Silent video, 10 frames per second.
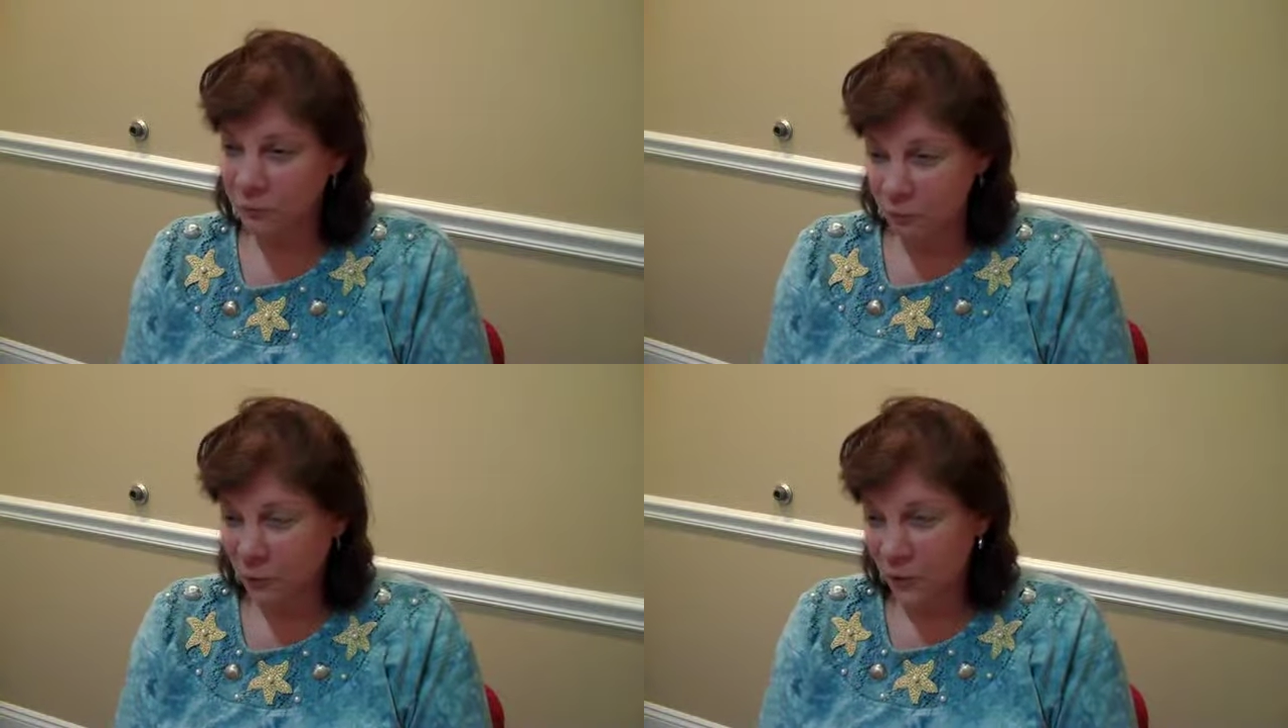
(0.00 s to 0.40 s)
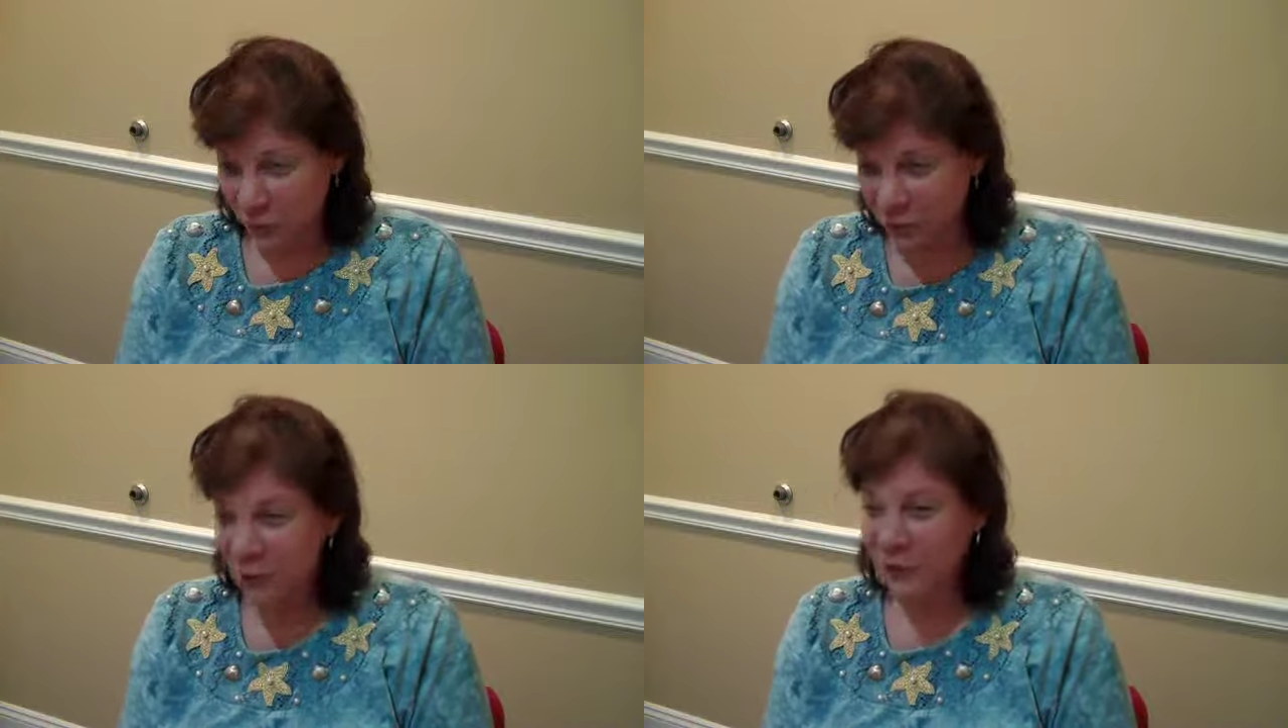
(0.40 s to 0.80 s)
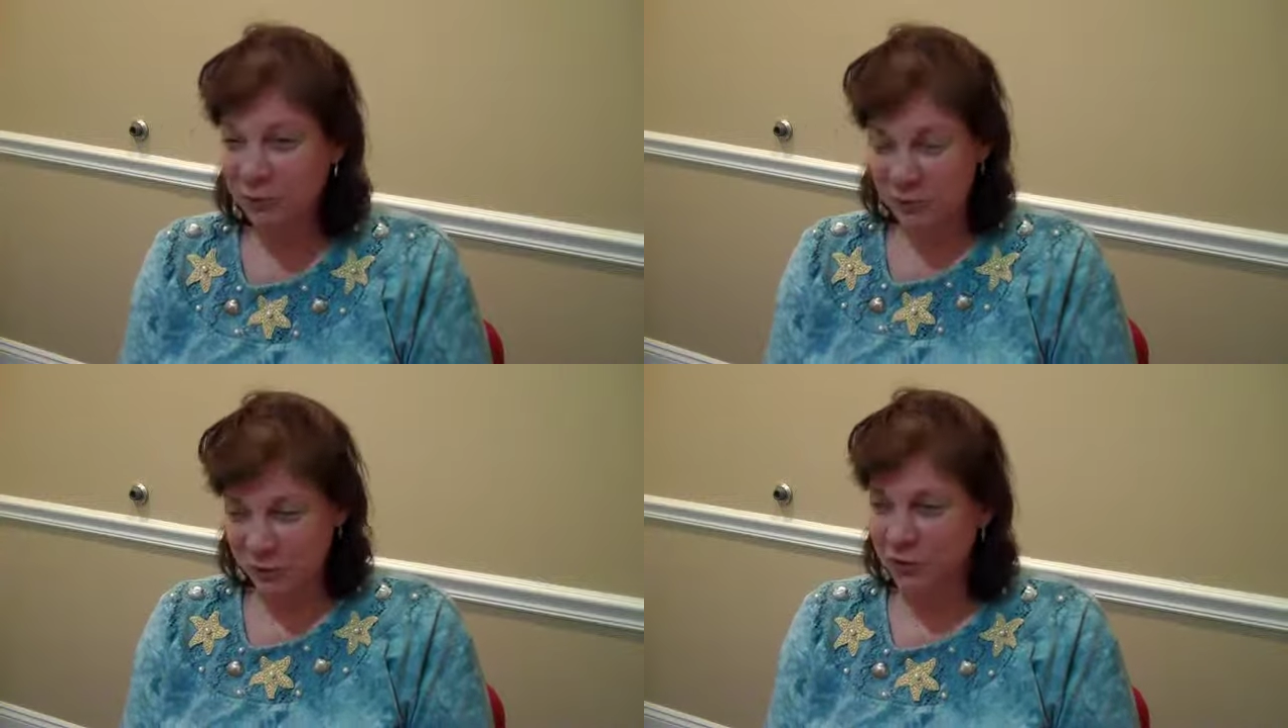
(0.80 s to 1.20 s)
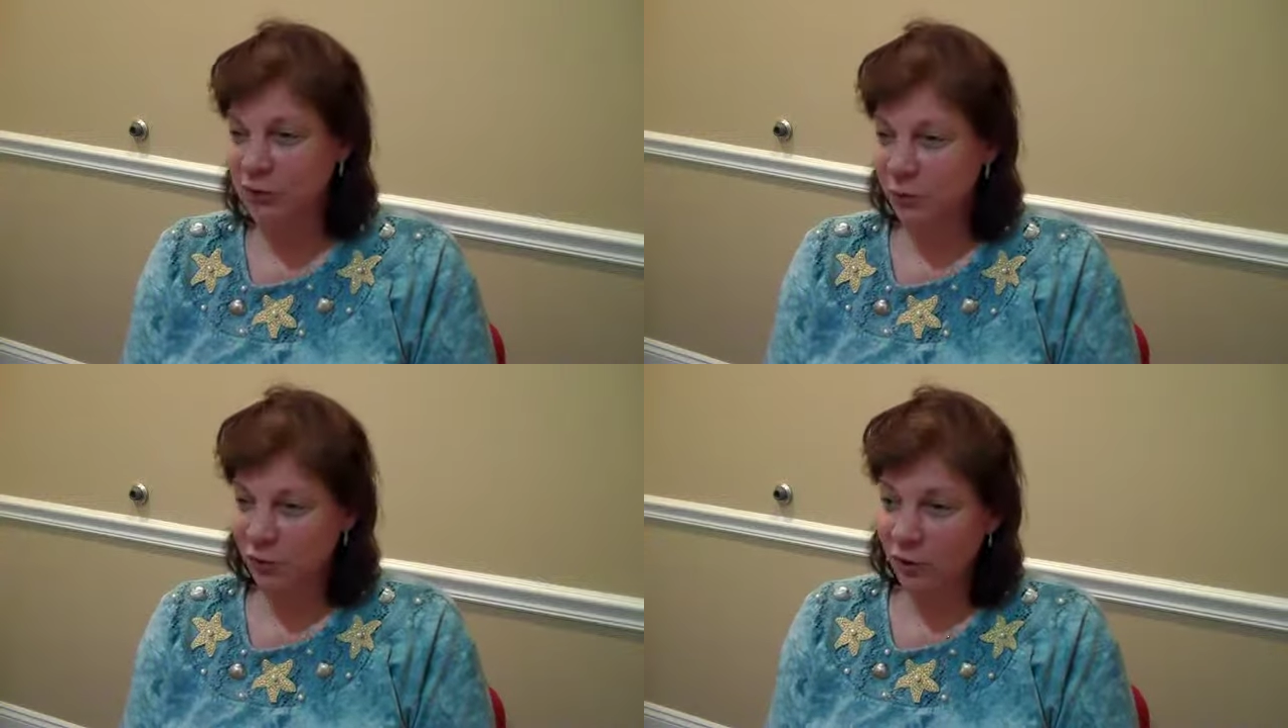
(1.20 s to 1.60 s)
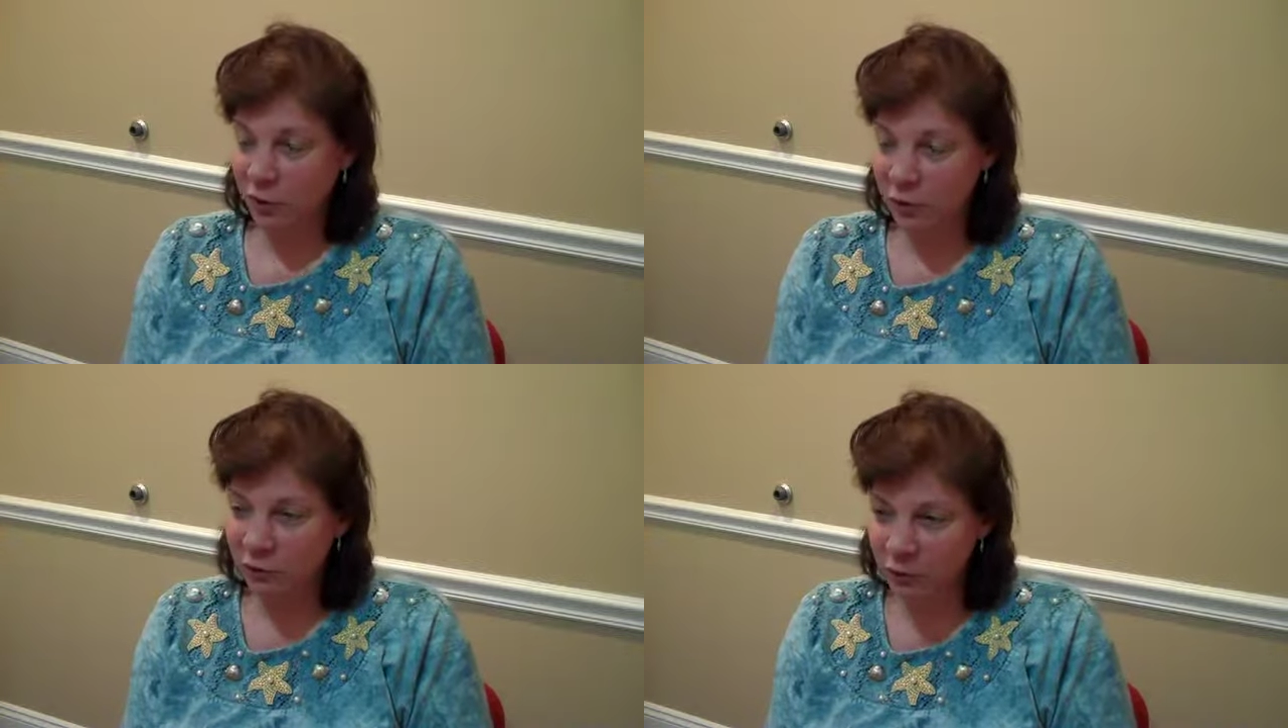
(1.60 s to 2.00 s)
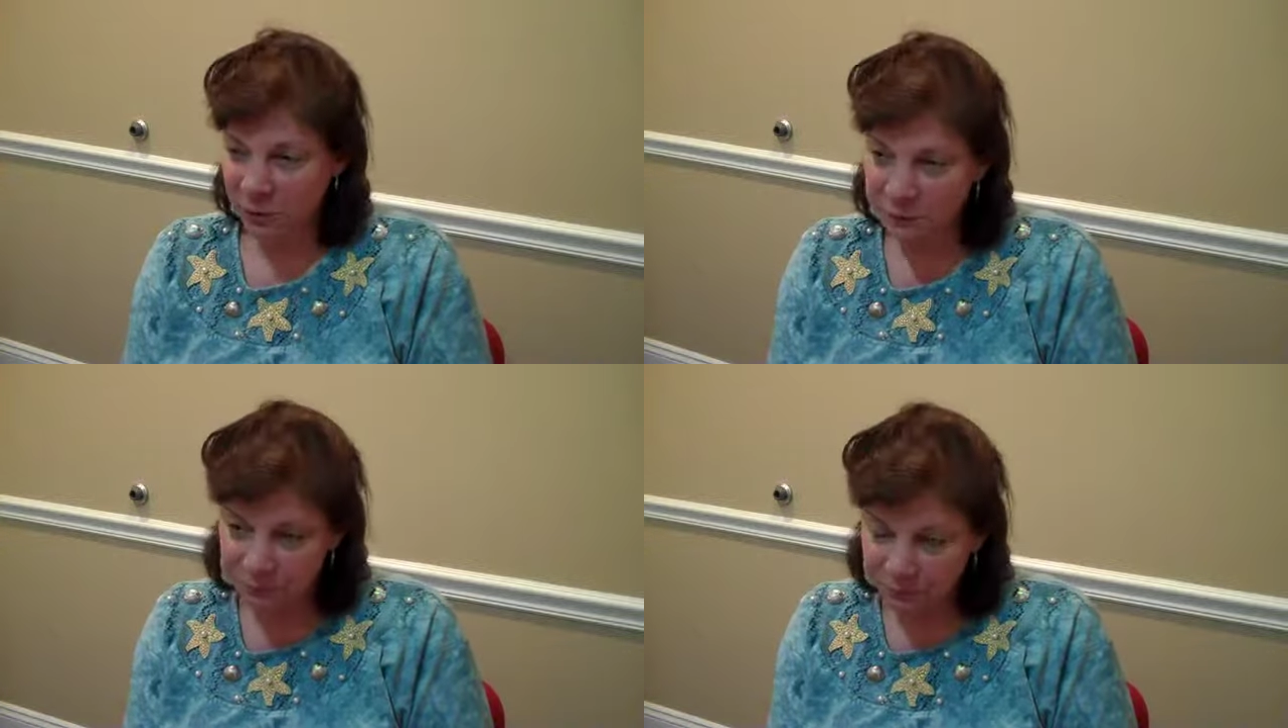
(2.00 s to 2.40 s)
avoiding salts, but the sugar was a hard one for me.